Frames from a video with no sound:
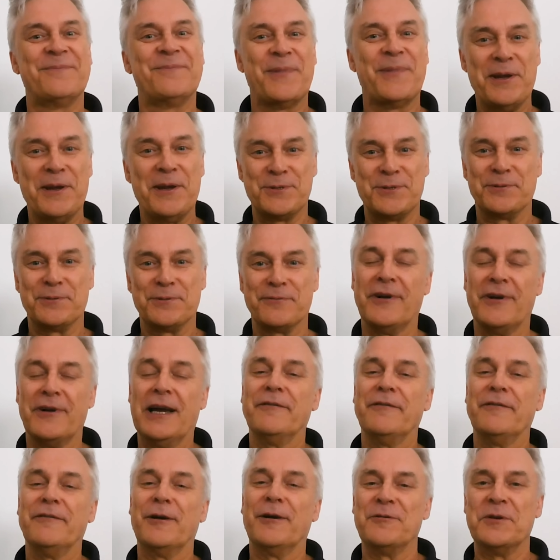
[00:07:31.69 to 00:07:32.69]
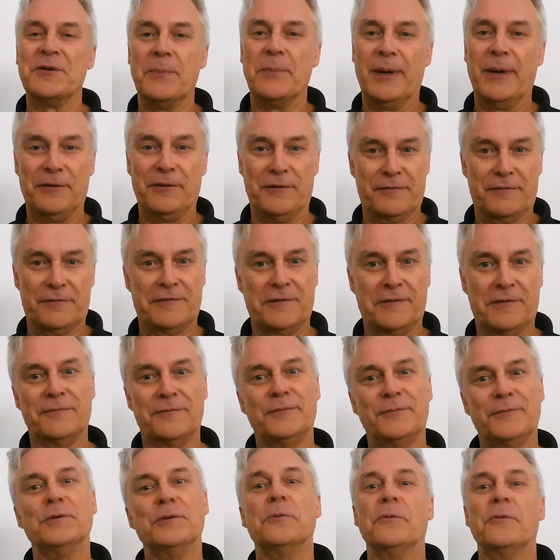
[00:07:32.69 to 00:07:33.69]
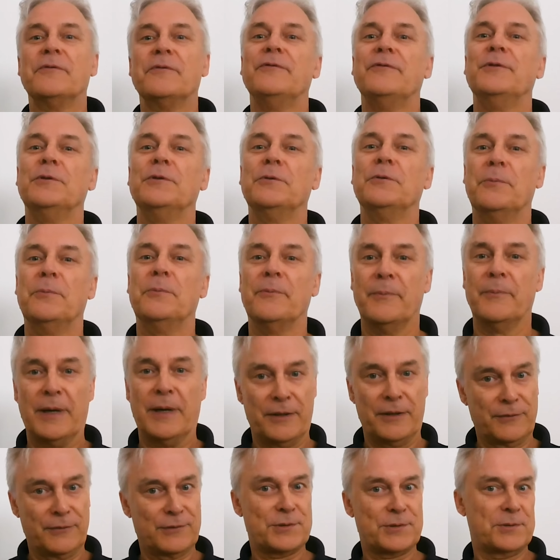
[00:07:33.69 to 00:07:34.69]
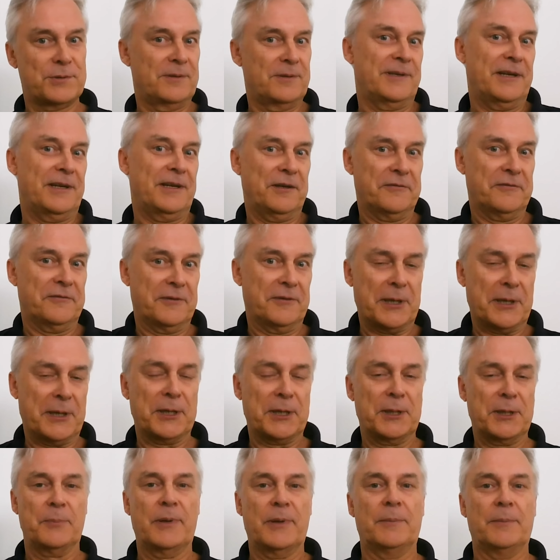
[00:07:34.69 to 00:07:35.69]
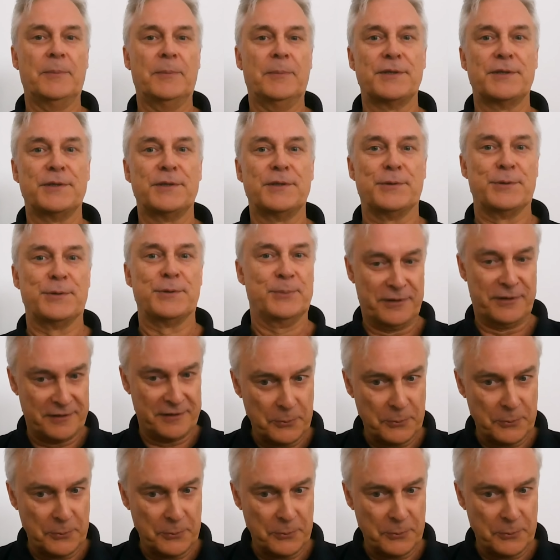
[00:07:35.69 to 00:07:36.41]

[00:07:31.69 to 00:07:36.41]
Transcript: pays you five hundred a month for a few few months, and then you're back in the public system.